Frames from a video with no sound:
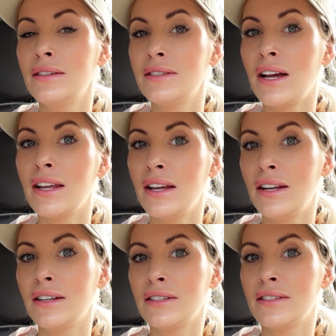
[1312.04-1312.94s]
diet and
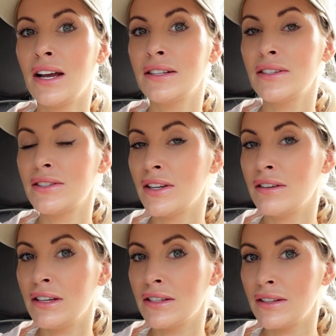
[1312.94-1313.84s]
exercise as
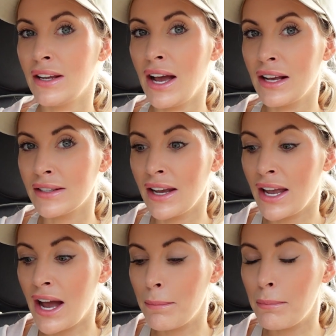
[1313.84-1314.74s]
seriously as I
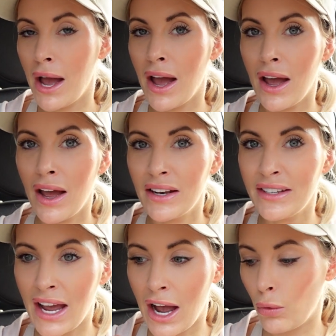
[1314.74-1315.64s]
am
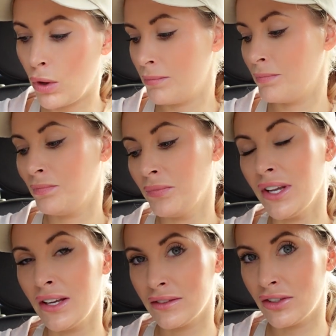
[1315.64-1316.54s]
now.
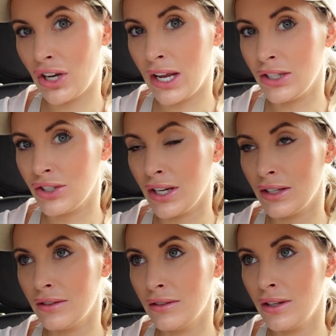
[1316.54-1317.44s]
Things are
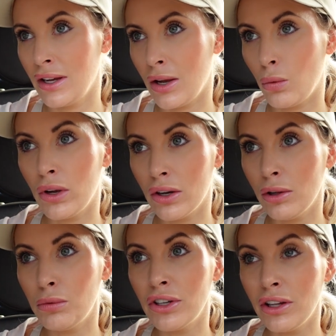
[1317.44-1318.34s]
changing. We
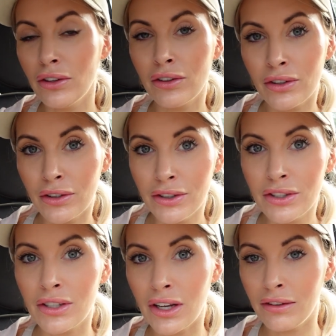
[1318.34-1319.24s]
all want to look
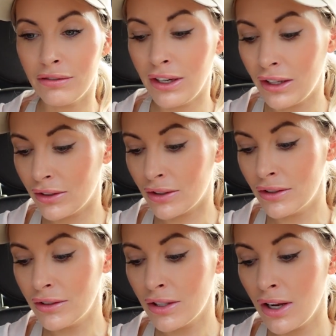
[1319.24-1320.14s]
good and feel
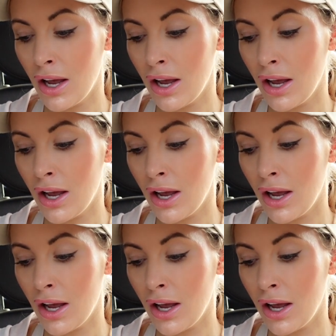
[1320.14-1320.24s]
good,